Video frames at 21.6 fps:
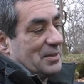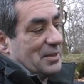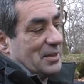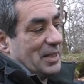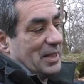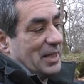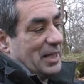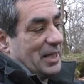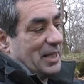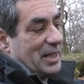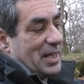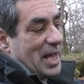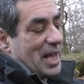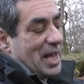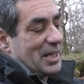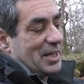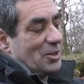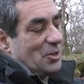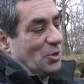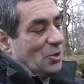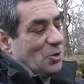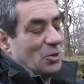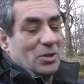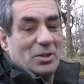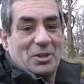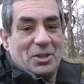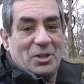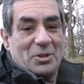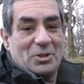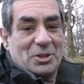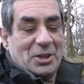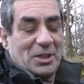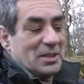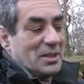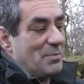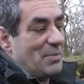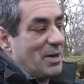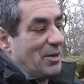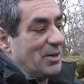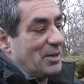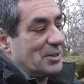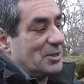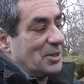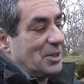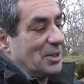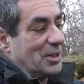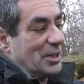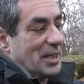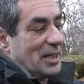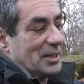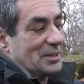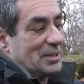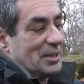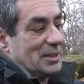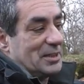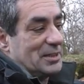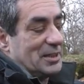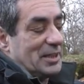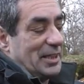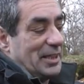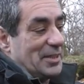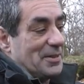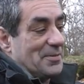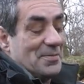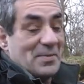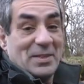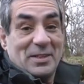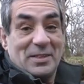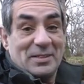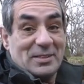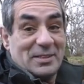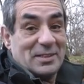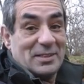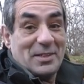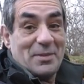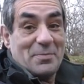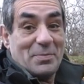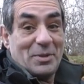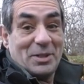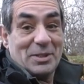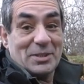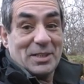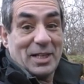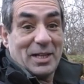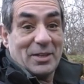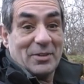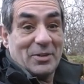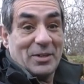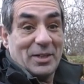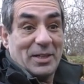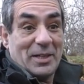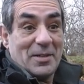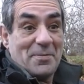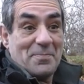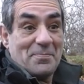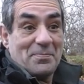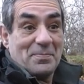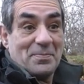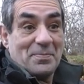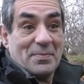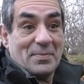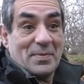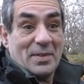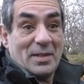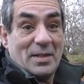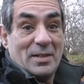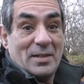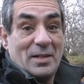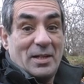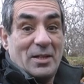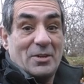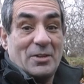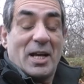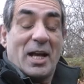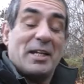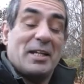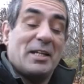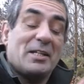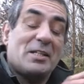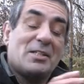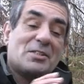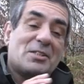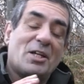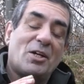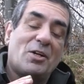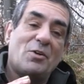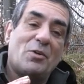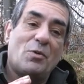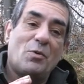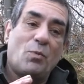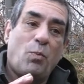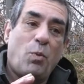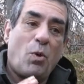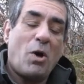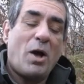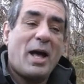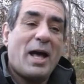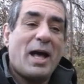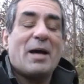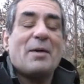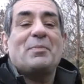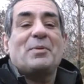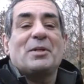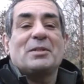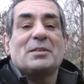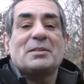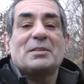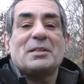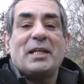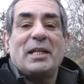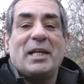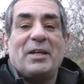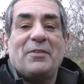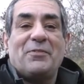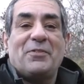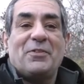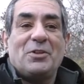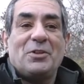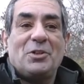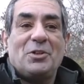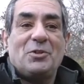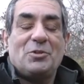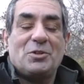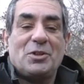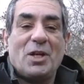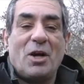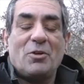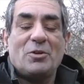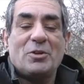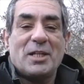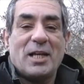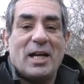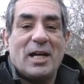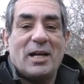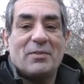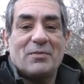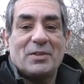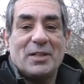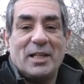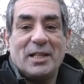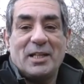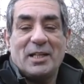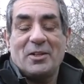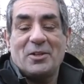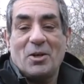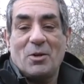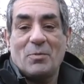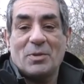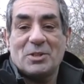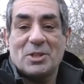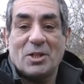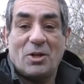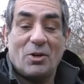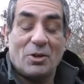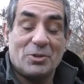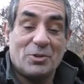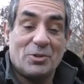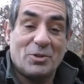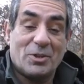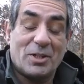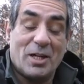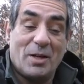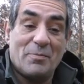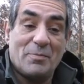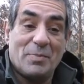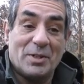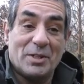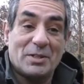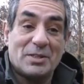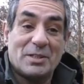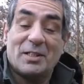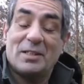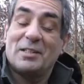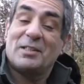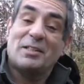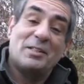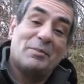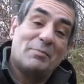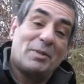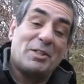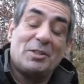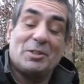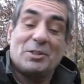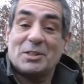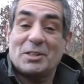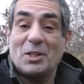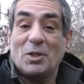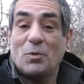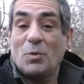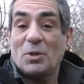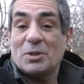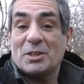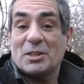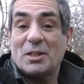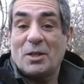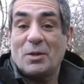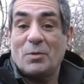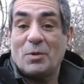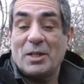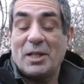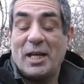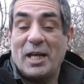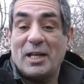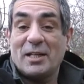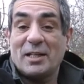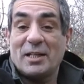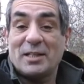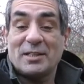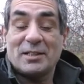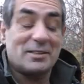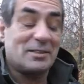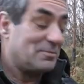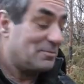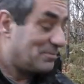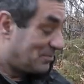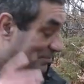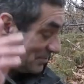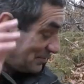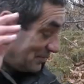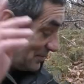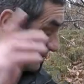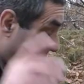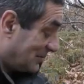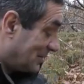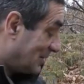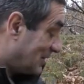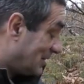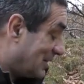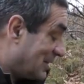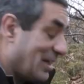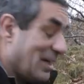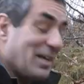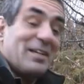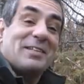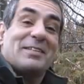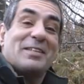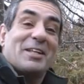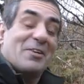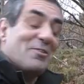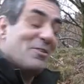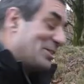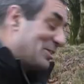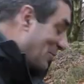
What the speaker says: the angle using the mirror, so you can actually see it. It's as simple as that, really. Okay, so what happens if you don't have an inclinometer on your compass, but you still want to know what the angle is? There